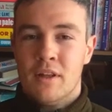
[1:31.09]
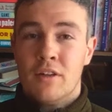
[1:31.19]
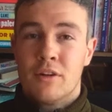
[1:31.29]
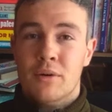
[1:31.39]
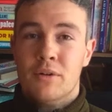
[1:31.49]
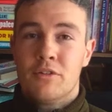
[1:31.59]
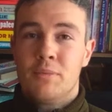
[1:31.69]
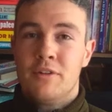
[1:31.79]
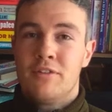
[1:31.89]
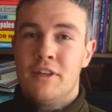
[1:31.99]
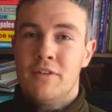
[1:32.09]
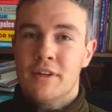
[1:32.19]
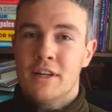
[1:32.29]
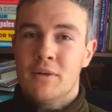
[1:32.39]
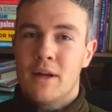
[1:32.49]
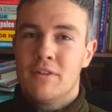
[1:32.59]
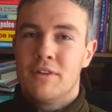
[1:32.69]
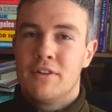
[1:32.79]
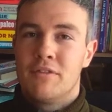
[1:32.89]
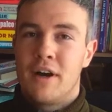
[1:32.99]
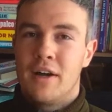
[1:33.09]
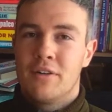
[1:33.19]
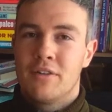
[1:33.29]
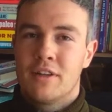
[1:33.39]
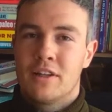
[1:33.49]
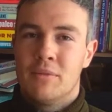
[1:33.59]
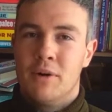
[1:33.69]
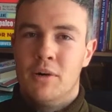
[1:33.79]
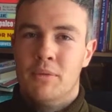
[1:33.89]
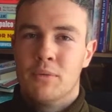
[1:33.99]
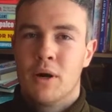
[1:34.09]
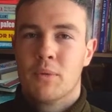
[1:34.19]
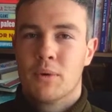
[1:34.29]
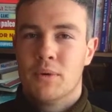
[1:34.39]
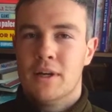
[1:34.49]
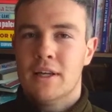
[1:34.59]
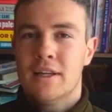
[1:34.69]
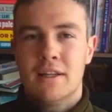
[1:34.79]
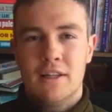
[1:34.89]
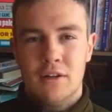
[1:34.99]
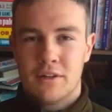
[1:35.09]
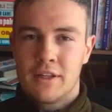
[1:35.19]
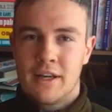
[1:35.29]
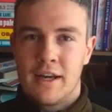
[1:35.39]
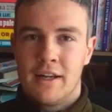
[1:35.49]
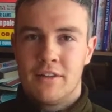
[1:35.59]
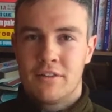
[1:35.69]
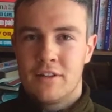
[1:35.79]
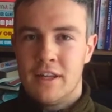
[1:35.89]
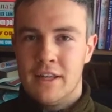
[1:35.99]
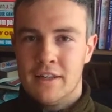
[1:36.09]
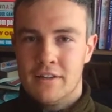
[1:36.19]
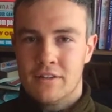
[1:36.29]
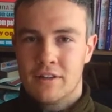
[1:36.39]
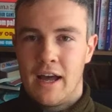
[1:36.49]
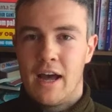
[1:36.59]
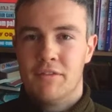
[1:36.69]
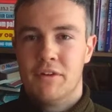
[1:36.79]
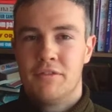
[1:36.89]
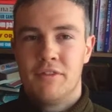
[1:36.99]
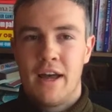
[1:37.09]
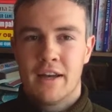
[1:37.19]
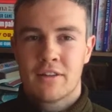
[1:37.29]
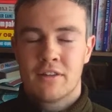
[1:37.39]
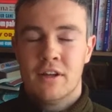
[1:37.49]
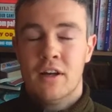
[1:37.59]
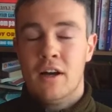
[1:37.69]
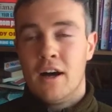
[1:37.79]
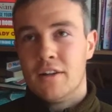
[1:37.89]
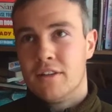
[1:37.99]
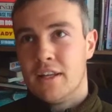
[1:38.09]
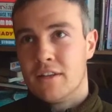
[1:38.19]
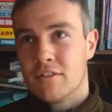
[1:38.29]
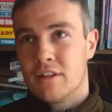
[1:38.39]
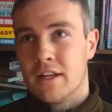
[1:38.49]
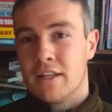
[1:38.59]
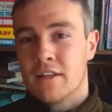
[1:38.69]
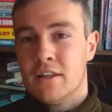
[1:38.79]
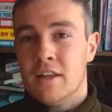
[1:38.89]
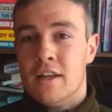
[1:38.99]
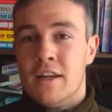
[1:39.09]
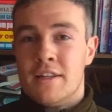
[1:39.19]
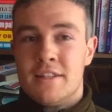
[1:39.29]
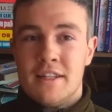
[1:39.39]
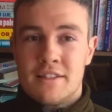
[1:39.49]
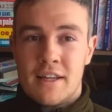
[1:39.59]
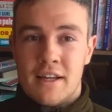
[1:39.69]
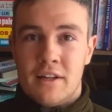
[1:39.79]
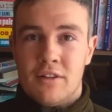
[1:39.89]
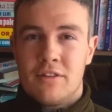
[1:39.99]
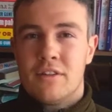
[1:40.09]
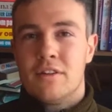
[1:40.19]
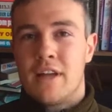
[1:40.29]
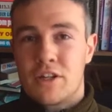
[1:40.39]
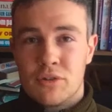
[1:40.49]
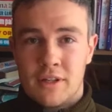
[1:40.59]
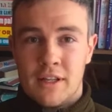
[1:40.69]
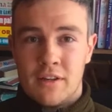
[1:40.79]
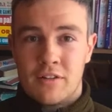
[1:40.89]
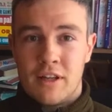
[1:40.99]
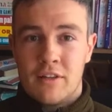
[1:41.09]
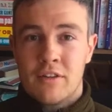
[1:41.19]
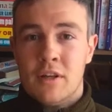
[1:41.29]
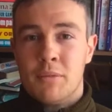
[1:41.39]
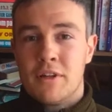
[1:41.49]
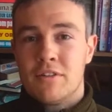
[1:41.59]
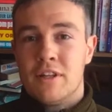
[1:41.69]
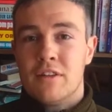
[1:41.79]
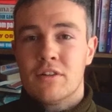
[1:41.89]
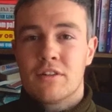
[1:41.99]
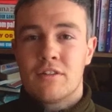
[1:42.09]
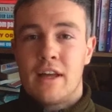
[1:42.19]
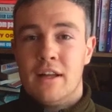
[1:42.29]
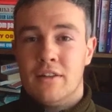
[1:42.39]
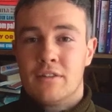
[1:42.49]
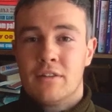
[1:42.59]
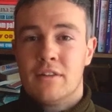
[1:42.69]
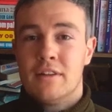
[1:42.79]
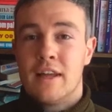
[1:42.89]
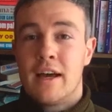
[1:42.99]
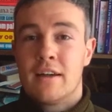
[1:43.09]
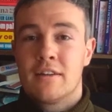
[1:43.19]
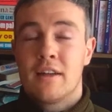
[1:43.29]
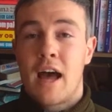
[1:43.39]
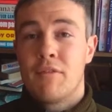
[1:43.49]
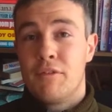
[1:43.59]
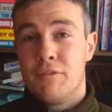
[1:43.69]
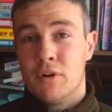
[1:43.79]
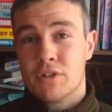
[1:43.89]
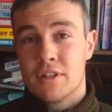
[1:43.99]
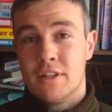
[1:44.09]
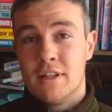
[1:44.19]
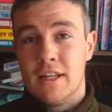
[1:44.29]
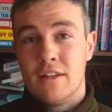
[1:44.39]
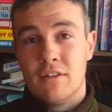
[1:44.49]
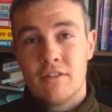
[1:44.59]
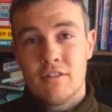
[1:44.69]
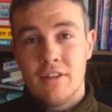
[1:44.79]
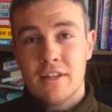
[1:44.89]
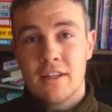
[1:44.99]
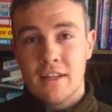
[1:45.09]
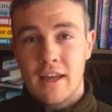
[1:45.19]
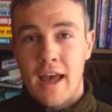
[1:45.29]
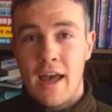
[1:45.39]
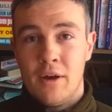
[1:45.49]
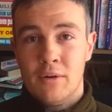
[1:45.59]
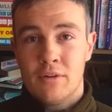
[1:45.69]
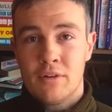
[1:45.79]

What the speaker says: So specifically relevant to viruses at the moment, what we're really looking at is things that have an effect on things like T cells, natural killer cells, because these are the cells that have a function in seeking out